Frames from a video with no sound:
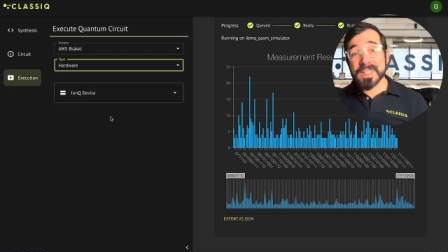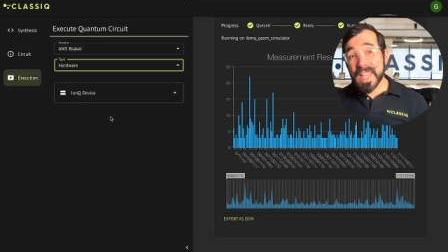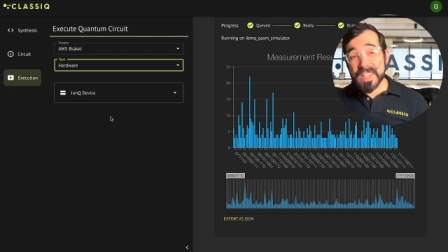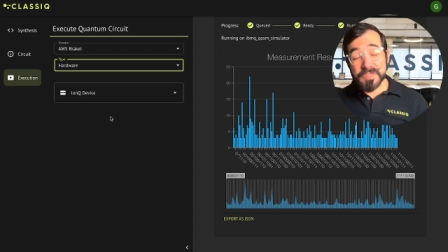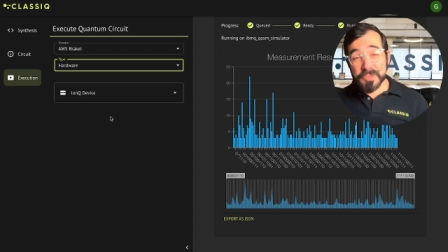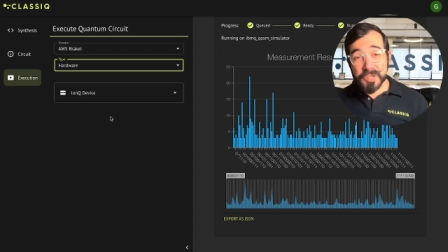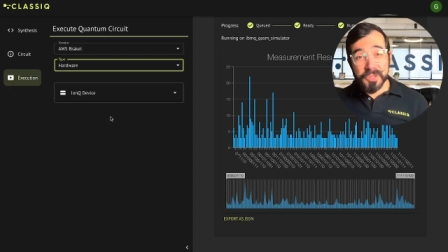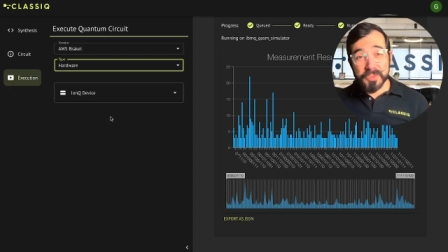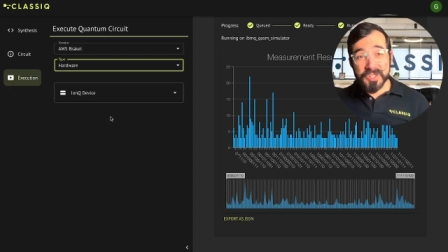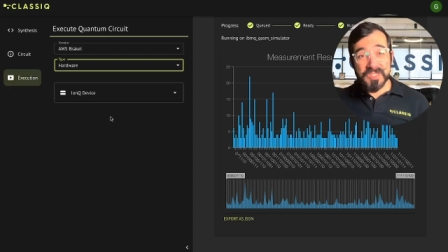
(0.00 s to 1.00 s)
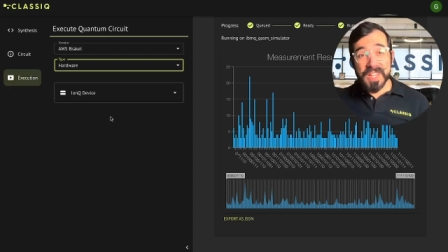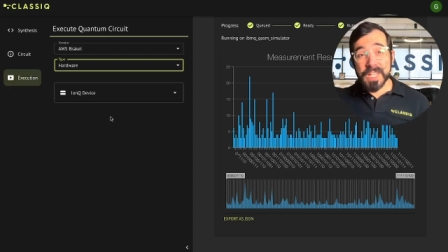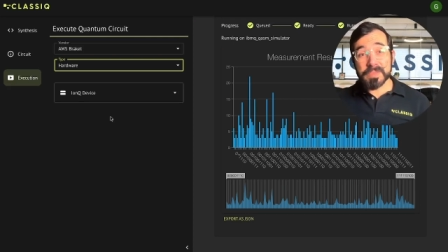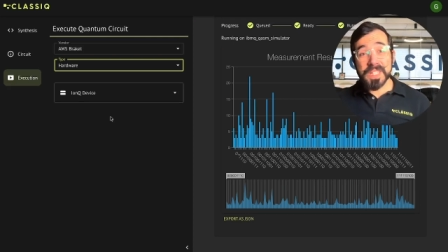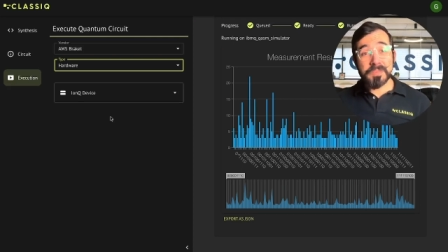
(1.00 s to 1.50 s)
QASM Code, which is
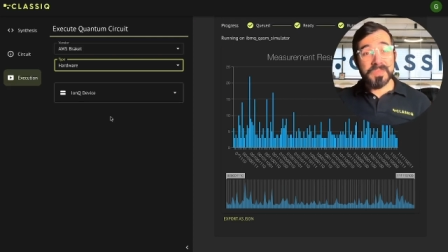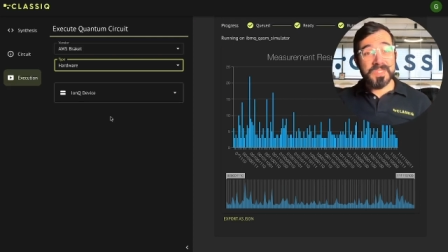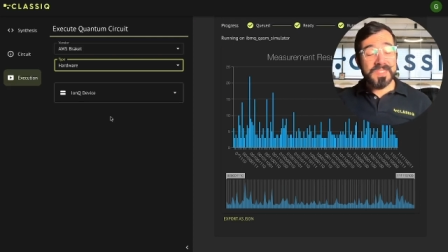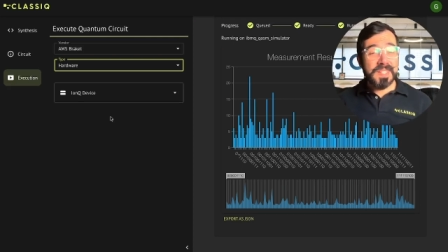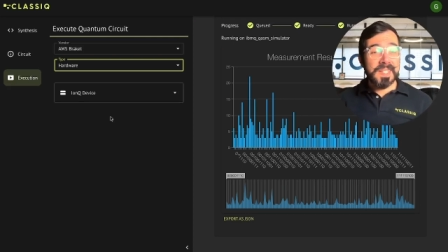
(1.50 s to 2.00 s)
IBM's